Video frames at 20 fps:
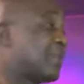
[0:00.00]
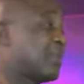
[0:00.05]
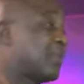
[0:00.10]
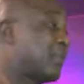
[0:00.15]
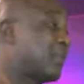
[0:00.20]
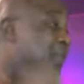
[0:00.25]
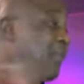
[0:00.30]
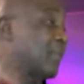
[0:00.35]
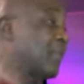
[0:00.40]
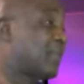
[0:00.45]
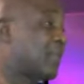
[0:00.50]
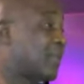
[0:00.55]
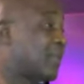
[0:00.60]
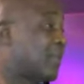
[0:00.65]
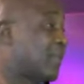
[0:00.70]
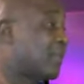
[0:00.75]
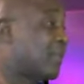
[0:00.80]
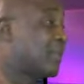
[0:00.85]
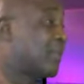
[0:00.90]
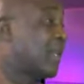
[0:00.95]
with the
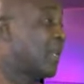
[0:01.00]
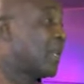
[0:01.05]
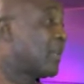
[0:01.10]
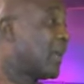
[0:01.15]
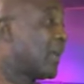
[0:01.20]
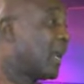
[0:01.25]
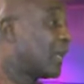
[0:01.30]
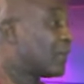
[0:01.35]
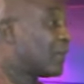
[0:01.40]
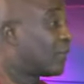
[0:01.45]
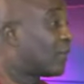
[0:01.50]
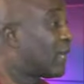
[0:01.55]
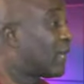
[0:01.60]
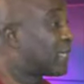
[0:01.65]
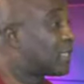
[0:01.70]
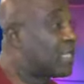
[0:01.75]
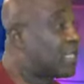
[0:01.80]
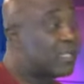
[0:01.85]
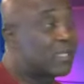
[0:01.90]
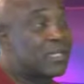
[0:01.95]
EFCC, I just feel like
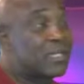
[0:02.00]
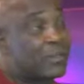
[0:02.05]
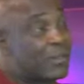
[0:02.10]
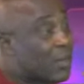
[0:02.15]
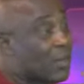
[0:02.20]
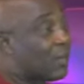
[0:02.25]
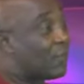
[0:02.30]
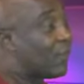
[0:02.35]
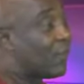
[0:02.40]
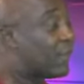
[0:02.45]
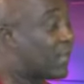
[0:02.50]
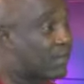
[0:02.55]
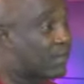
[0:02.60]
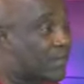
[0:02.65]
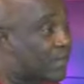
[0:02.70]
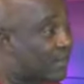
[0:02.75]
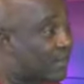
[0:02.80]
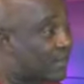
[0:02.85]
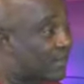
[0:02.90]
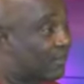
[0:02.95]
chasing them away from that
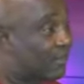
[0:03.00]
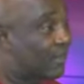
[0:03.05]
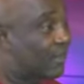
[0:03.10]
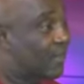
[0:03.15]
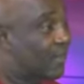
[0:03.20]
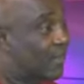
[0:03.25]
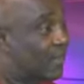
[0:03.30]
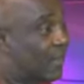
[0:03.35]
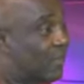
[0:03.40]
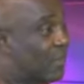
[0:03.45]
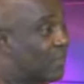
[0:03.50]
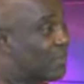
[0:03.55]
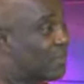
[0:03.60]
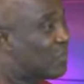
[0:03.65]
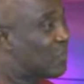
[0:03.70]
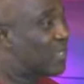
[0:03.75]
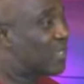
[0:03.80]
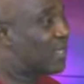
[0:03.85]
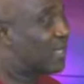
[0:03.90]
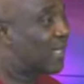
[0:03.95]
place. We're just
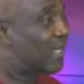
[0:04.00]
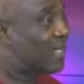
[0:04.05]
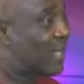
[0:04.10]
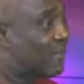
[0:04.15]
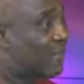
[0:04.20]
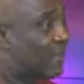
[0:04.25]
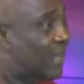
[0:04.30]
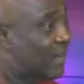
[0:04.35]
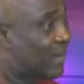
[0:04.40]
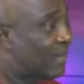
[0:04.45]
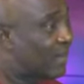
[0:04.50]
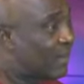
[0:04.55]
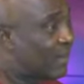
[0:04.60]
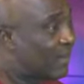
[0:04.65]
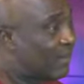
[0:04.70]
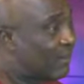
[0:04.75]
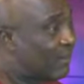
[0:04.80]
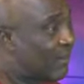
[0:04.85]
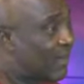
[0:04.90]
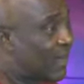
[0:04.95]
wasting their time there.
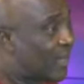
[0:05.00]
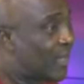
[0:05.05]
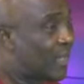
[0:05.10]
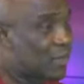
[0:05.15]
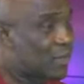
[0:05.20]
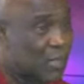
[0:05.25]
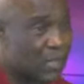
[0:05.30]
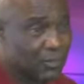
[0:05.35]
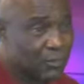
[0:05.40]
They should have